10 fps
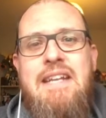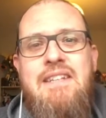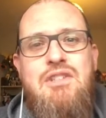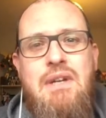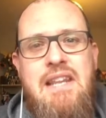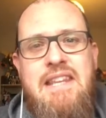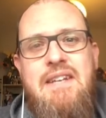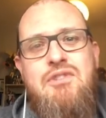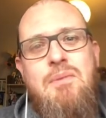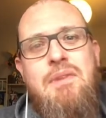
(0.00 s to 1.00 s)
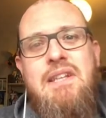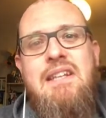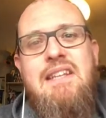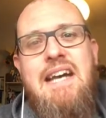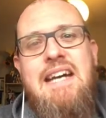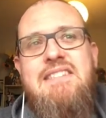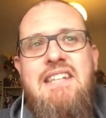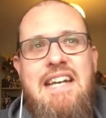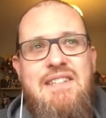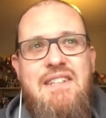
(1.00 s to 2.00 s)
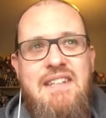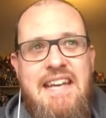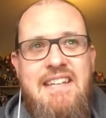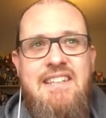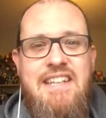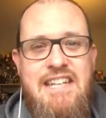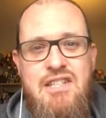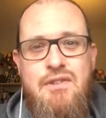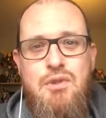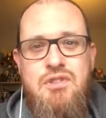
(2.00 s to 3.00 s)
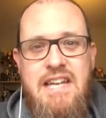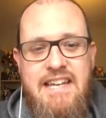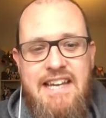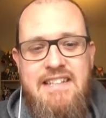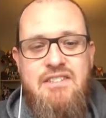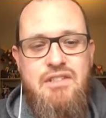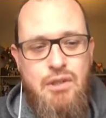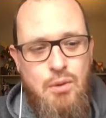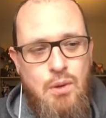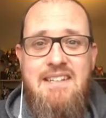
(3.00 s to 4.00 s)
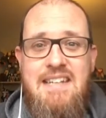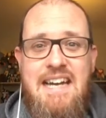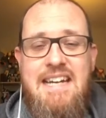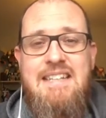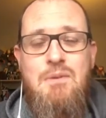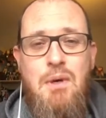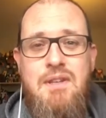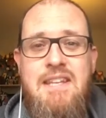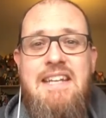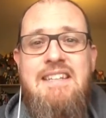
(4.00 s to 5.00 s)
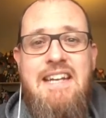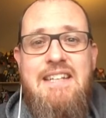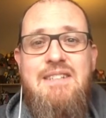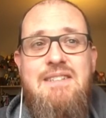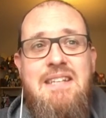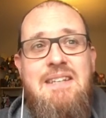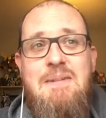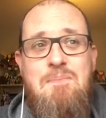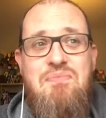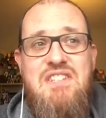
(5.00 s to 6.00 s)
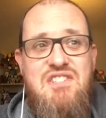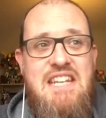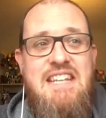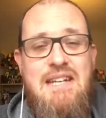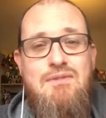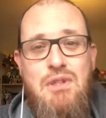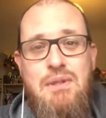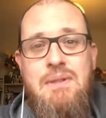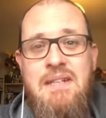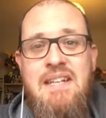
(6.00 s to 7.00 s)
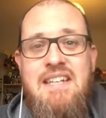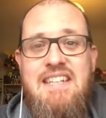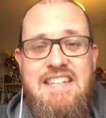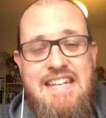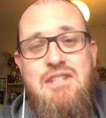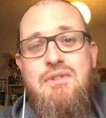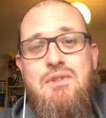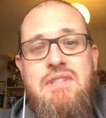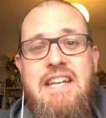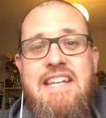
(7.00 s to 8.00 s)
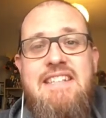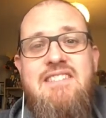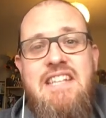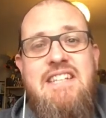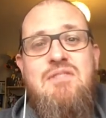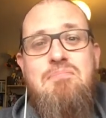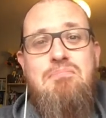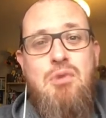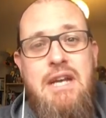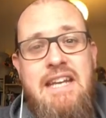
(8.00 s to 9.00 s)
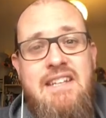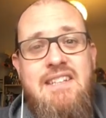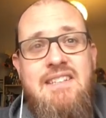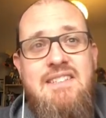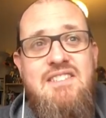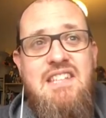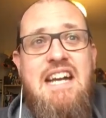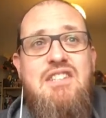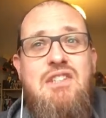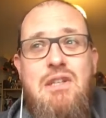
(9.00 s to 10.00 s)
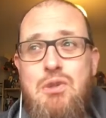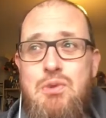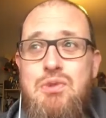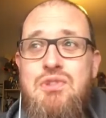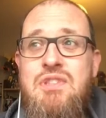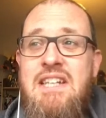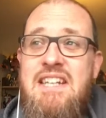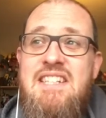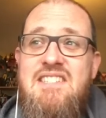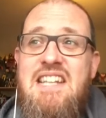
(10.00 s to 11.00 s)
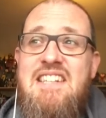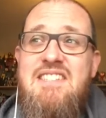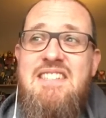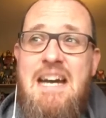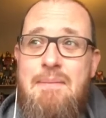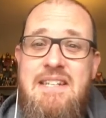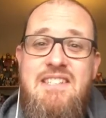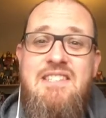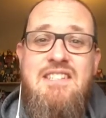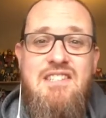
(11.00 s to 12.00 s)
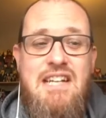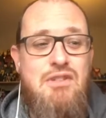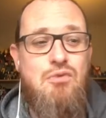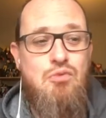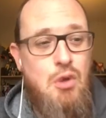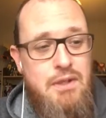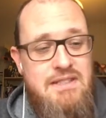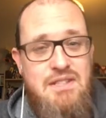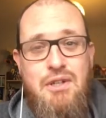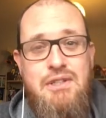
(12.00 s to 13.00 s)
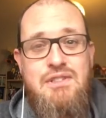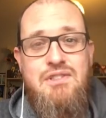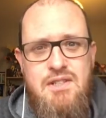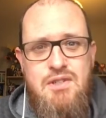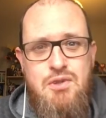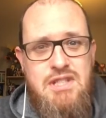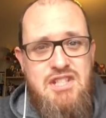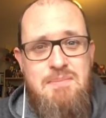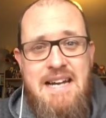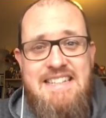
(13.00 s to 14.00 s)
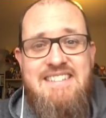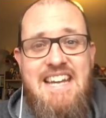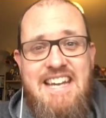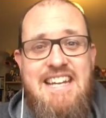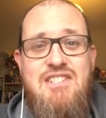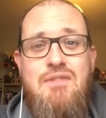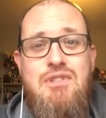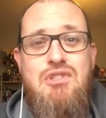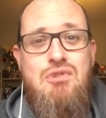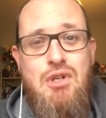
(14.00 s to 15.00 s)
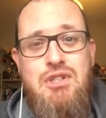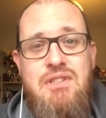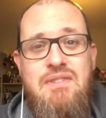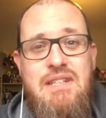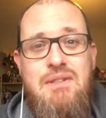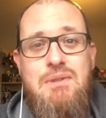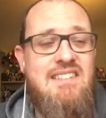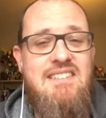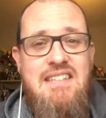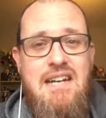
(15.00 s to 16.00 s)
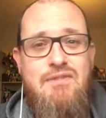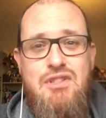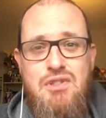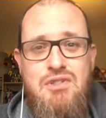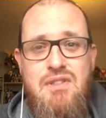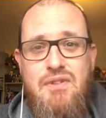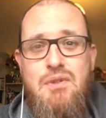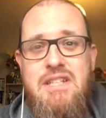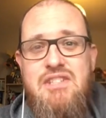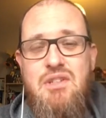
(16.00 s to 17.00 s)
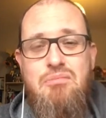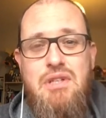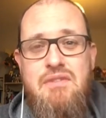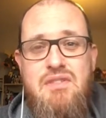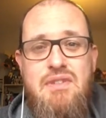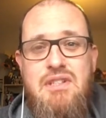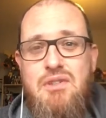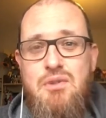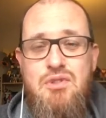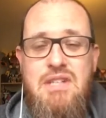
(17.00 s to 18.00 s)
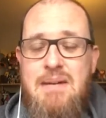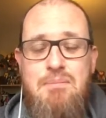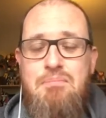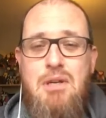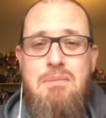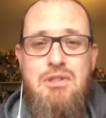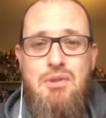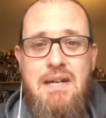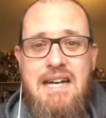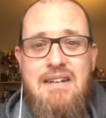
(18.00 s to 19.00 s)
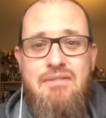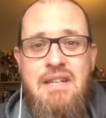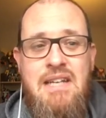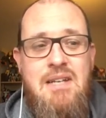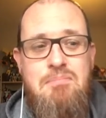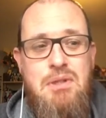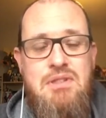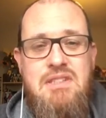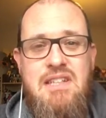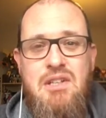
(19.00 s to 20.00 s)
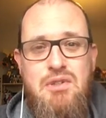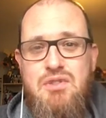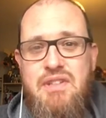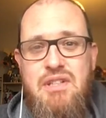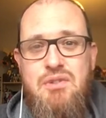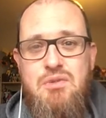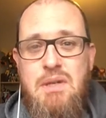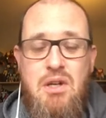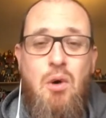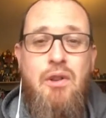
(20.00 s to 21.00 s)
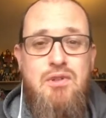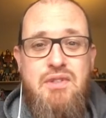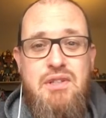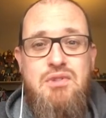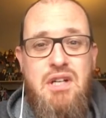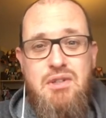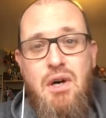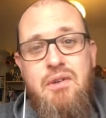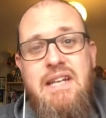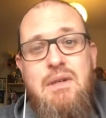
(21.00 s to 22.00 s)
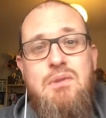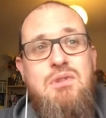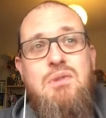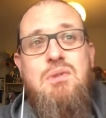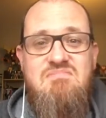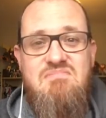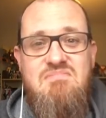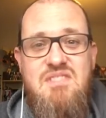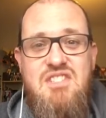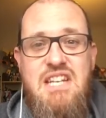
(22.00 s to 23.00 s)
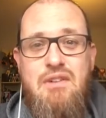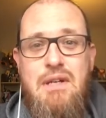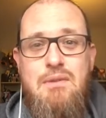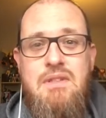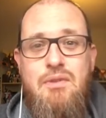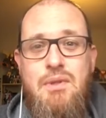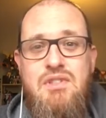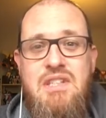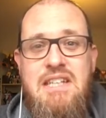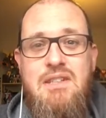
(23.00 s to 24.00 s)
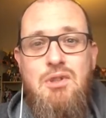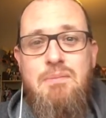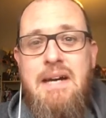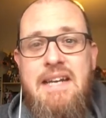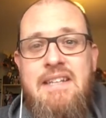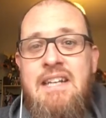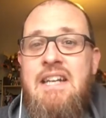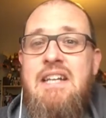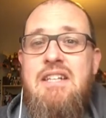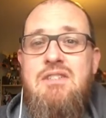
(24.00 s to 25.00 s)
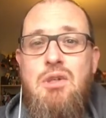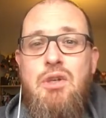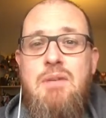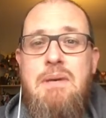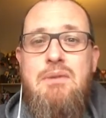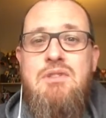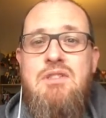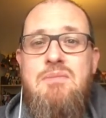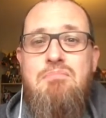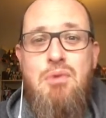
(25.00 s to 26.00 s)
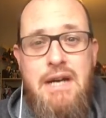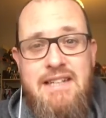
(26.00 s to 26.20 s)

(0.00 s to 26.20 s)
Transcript: and trying to think of something that I could link each of those decades to. And the one thing that I could say that I've done in each of those decades is break slash lose slash damage slash ruin toys. So this is my decades of destruction video. I've discussed a few of these on previous videos, I'm probably sure I have, but a lot of those videos, well, all of those videos are gone now, so stick around if you want to see an old man talking about breaking